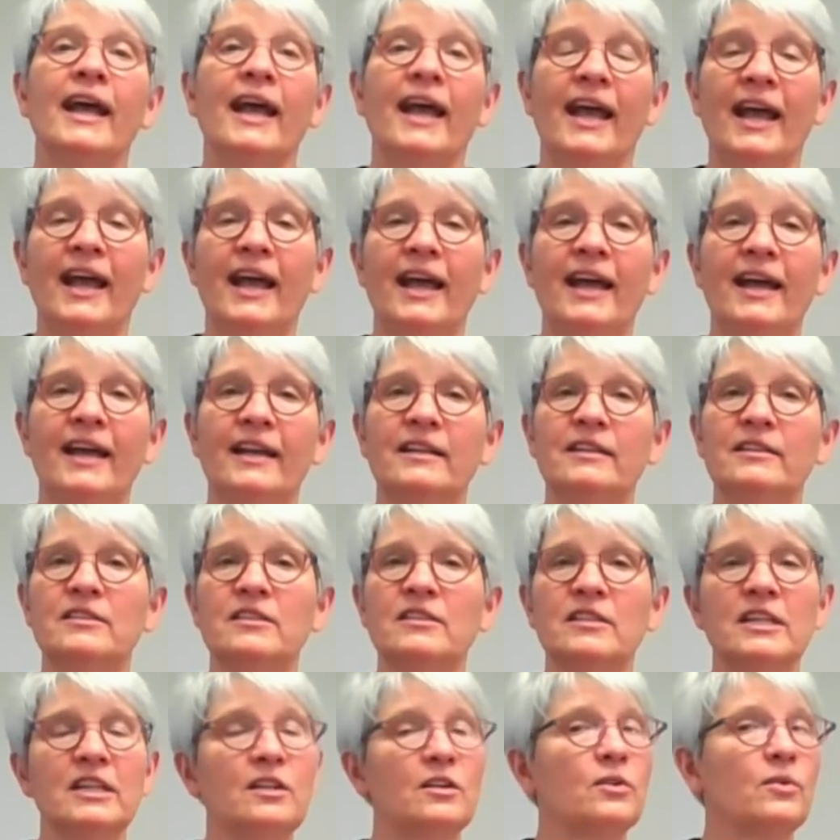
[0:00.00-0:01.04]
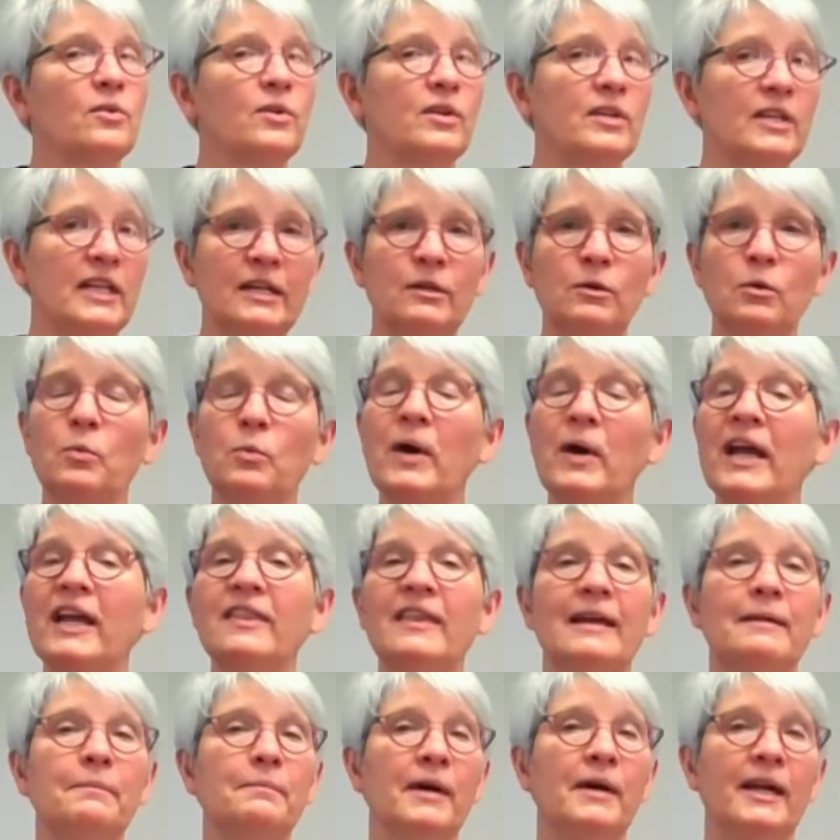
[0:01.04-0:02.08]
and you know in a way
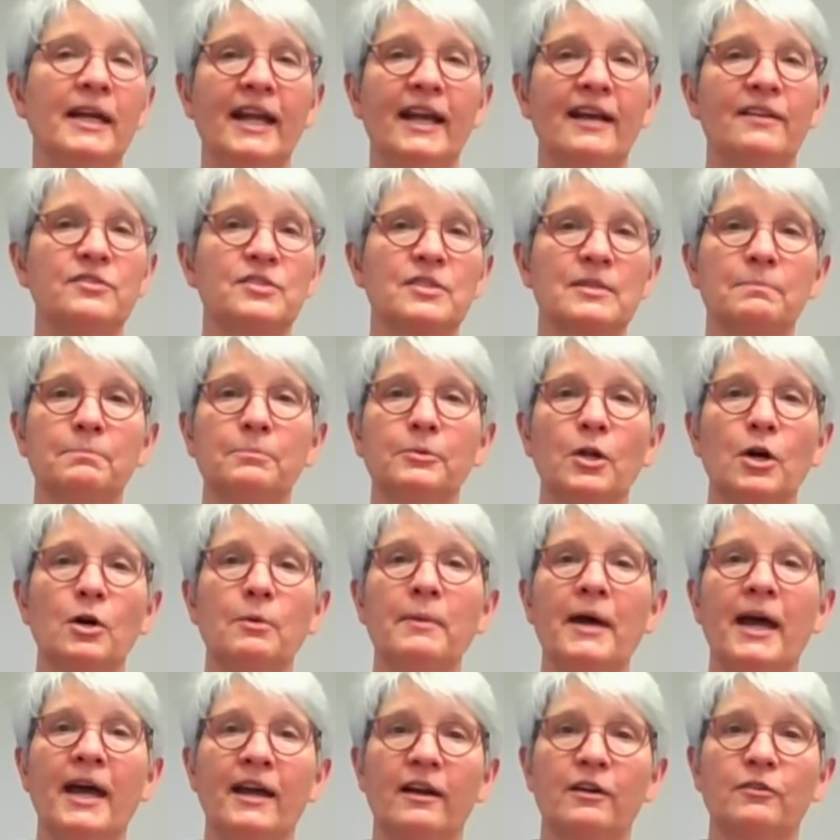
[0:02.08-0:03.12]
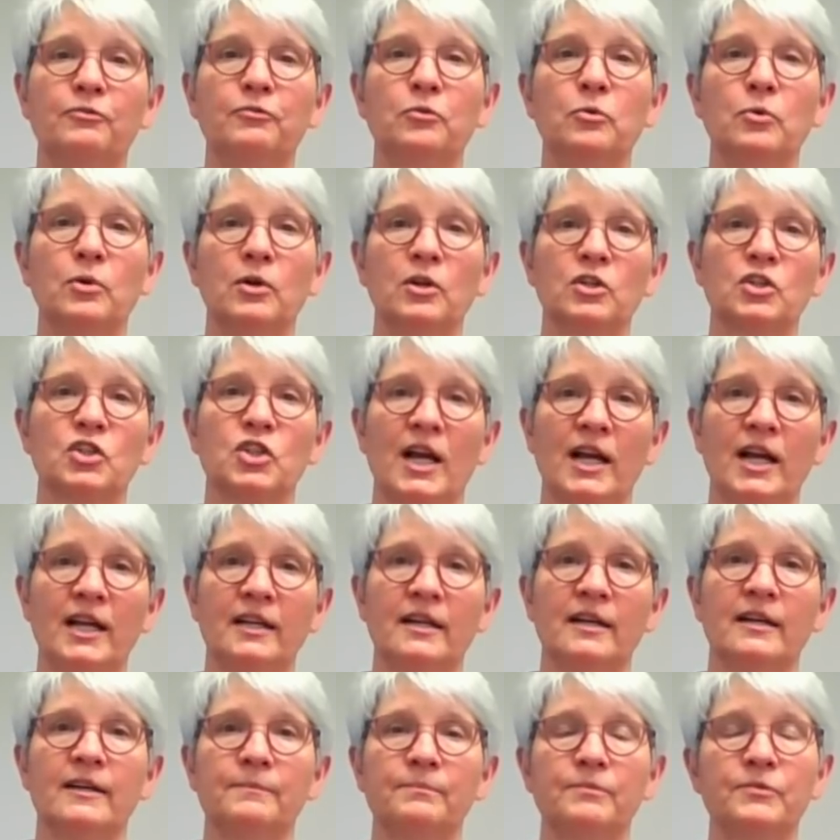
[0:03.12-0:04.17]
that might have some blowback for
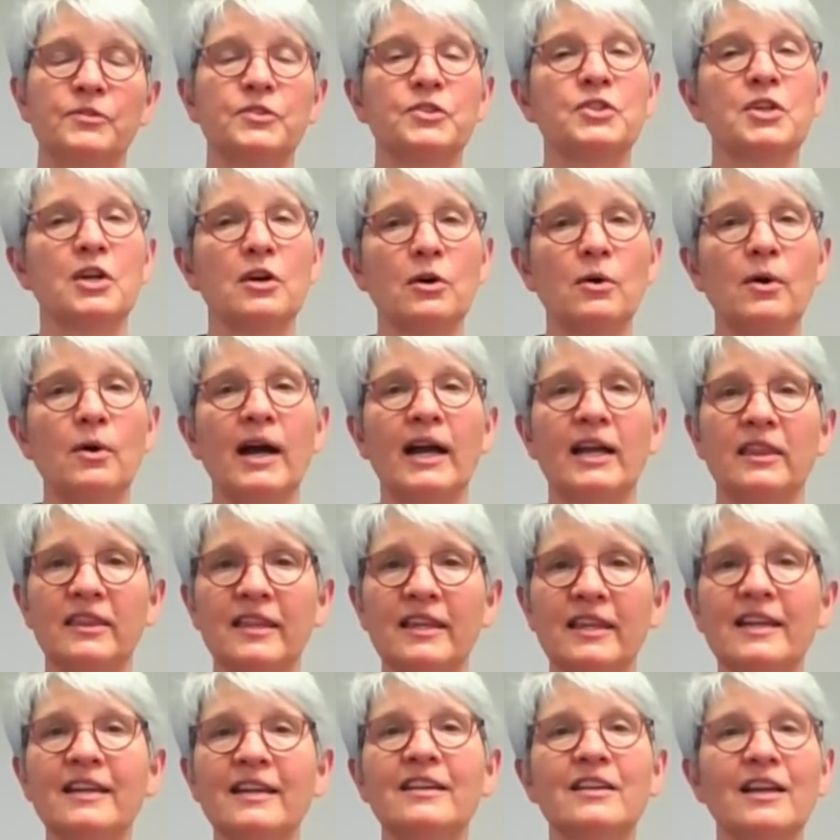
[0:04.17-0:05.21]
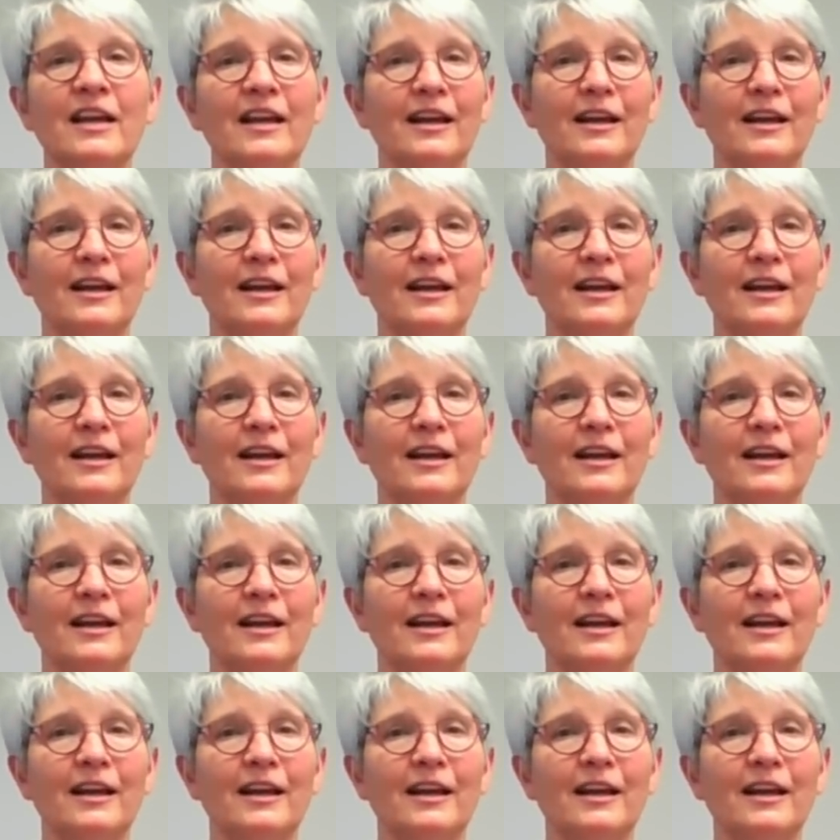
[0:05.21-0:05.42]
china so i think